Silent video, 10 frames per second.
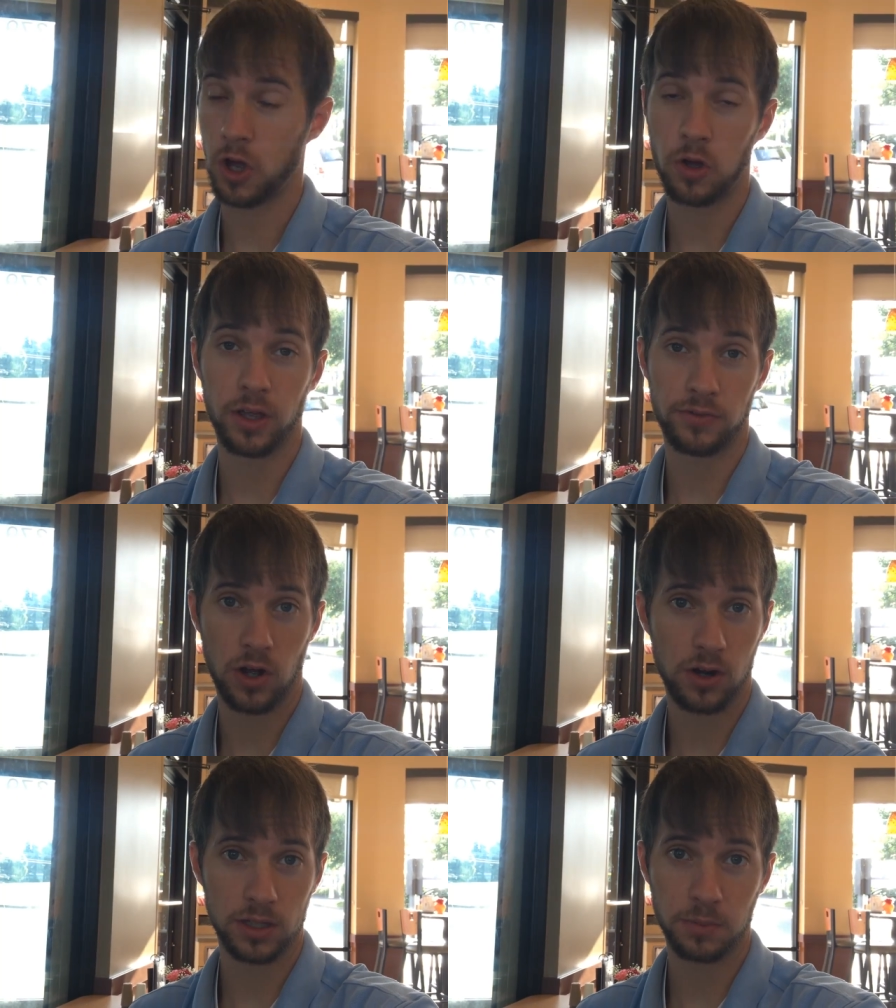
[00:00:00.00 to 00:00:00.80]
y'all, if
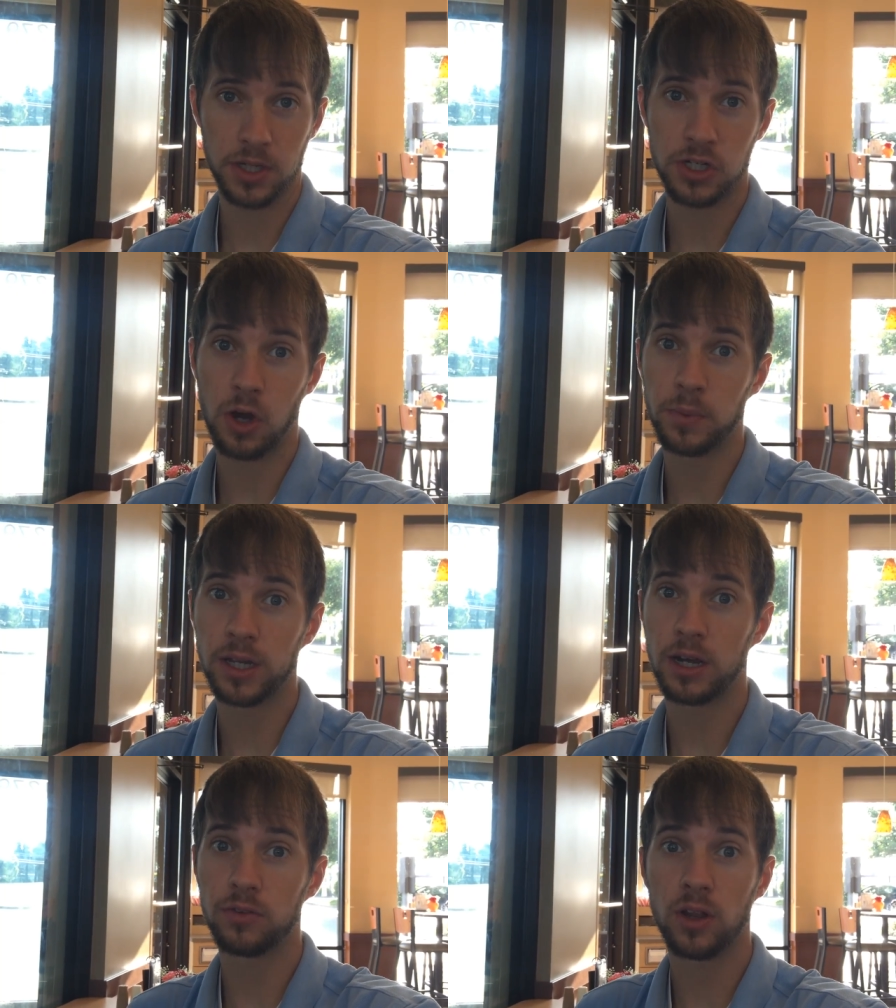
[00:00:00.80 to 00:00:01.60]
y'all are at the beach, y'all be
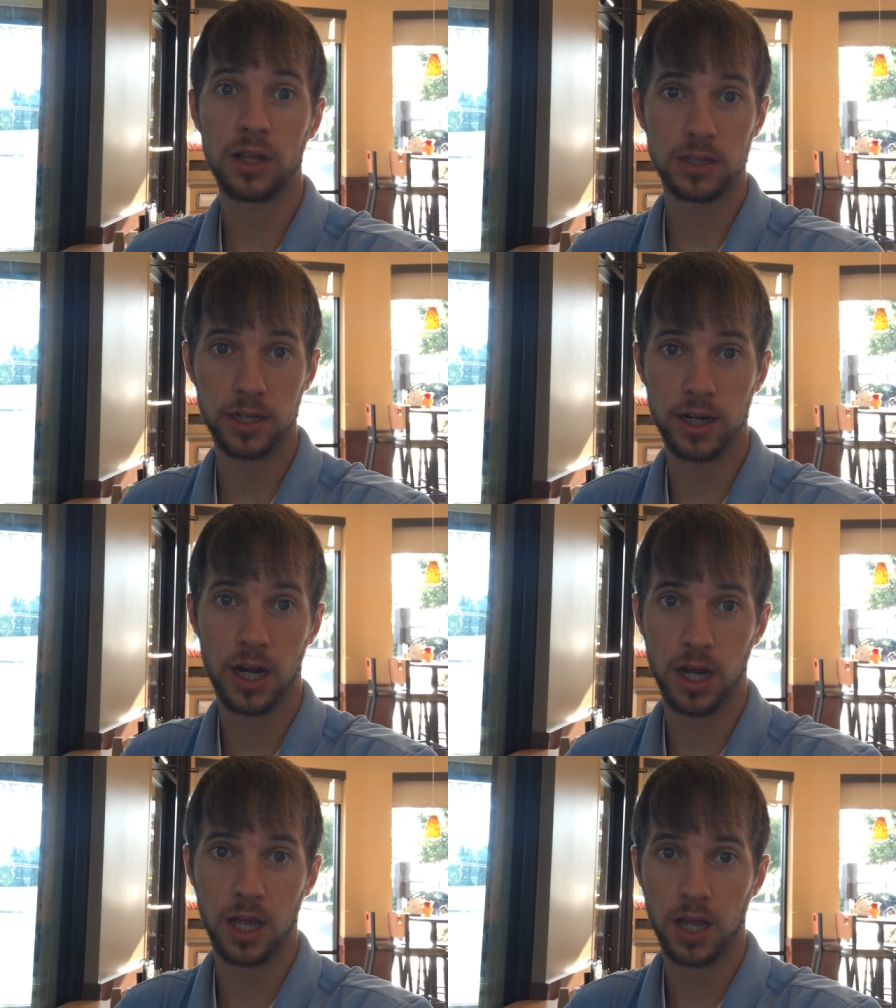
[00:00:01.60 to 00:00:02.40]
careful out there.
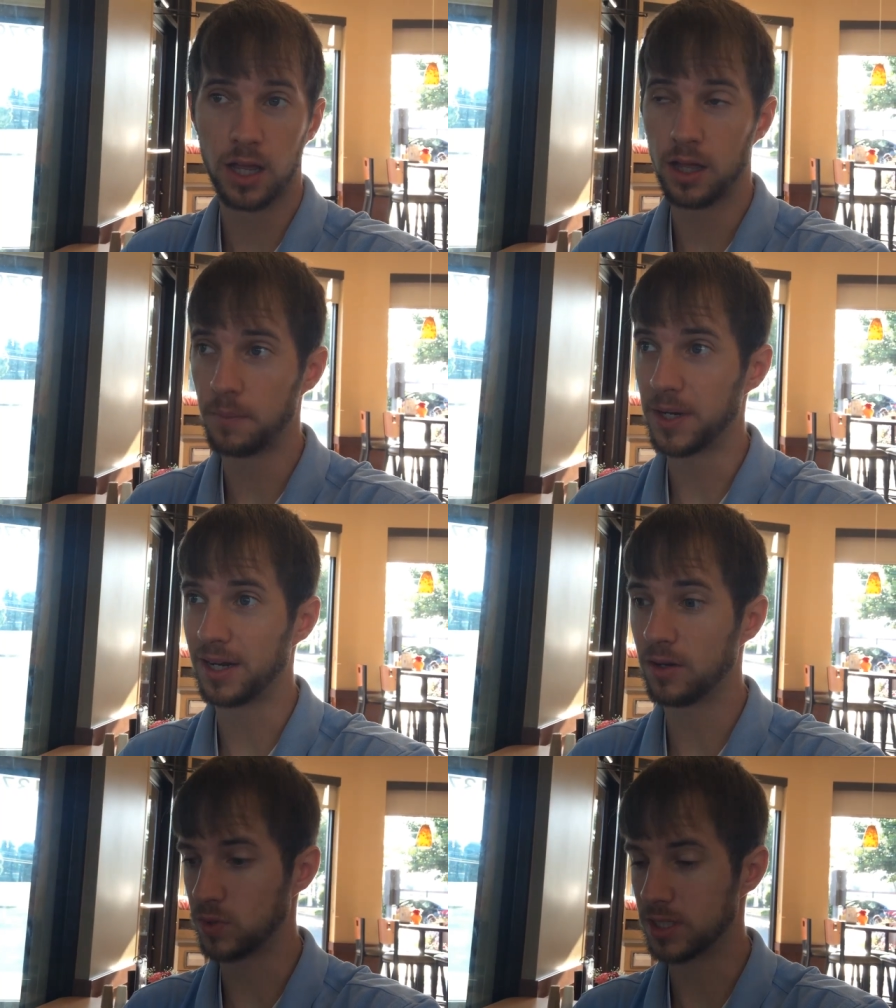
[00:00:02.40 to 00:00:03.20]
I mean,
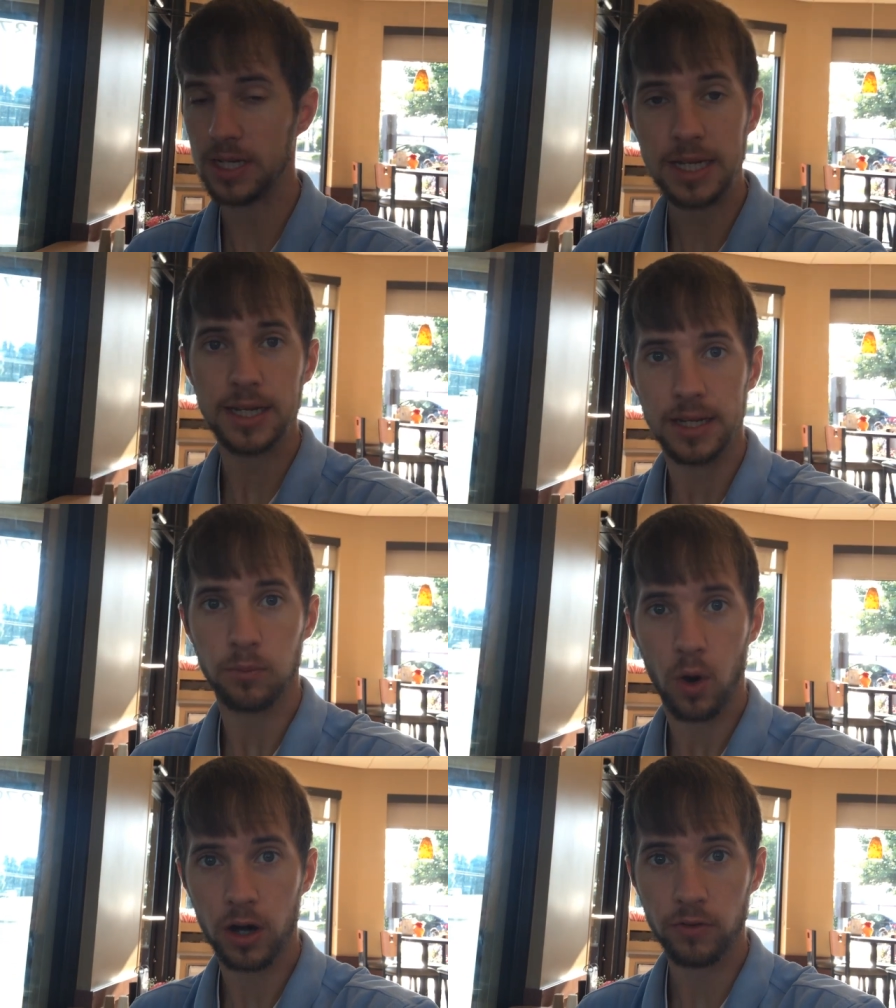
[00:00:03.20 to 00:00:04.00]
it was
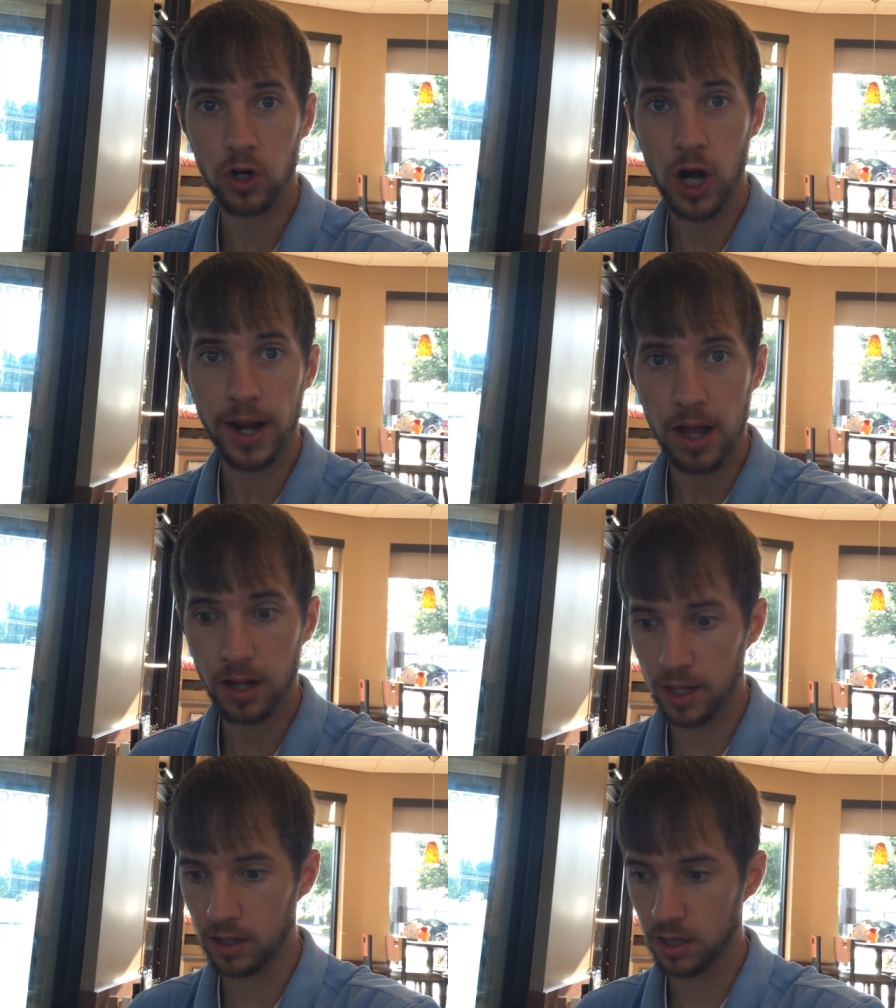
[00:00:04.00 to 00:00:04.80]
knee-deep water for crying out
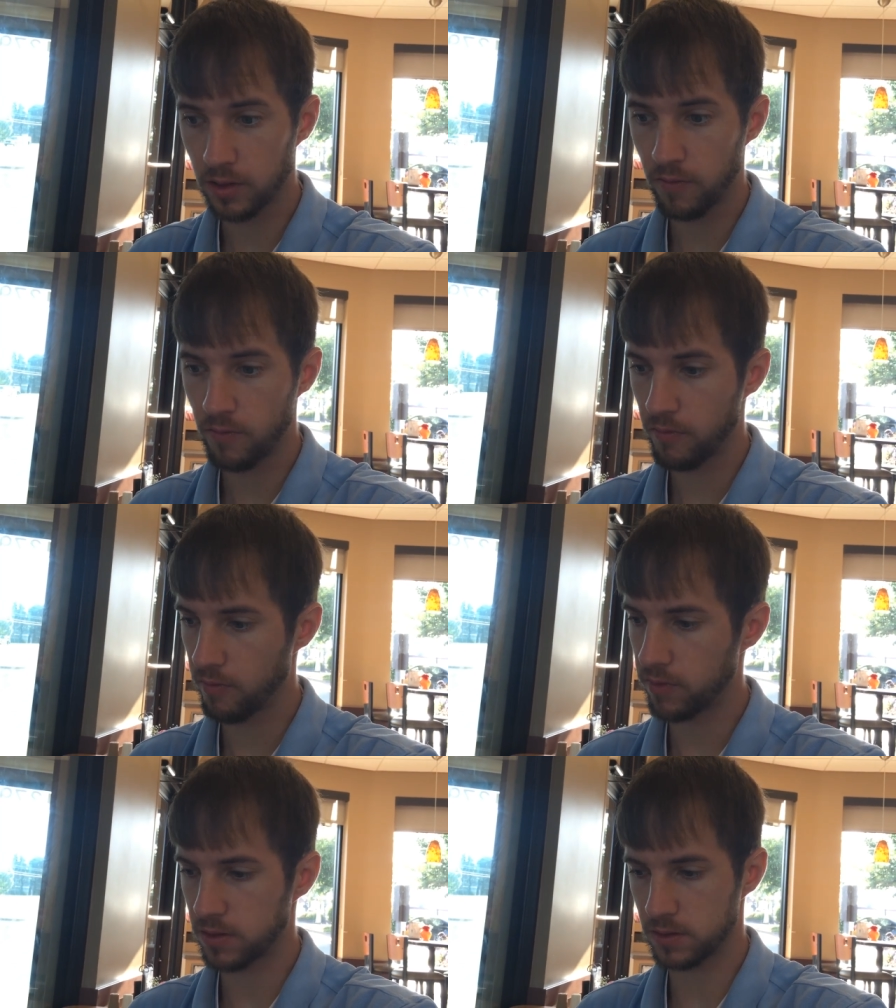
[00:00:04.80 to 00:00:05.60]
loud.
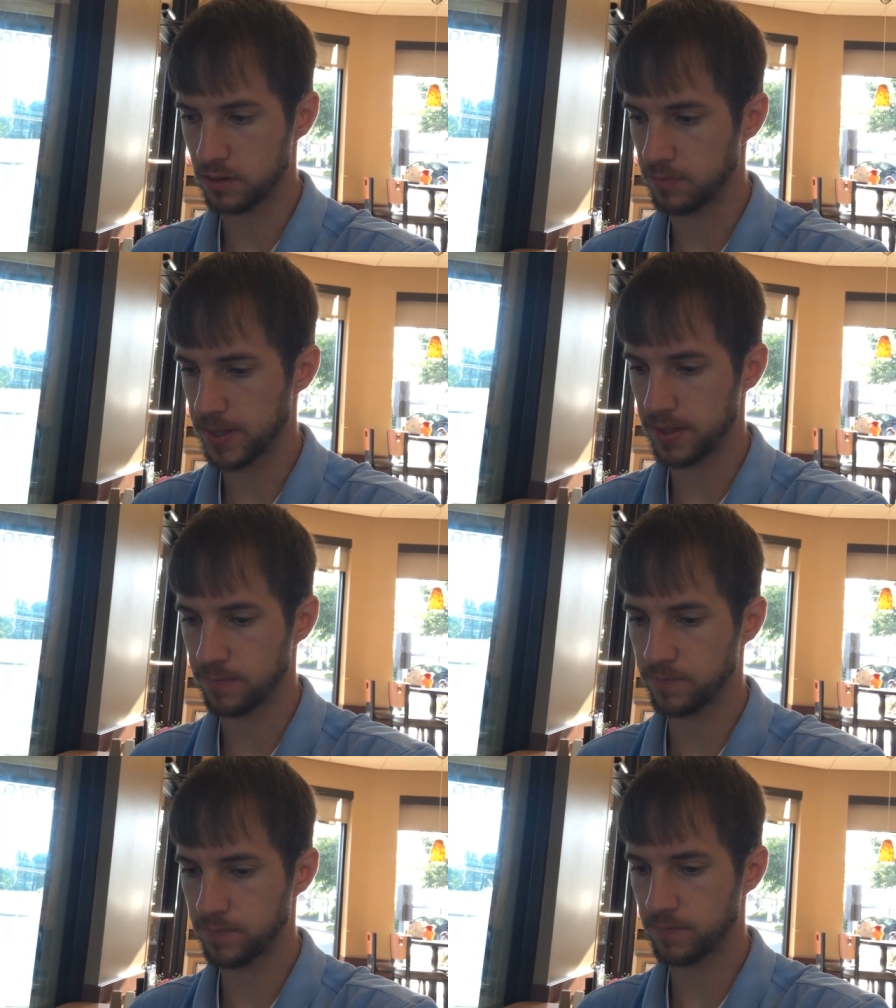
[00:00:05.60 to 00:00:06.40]
Oh, man.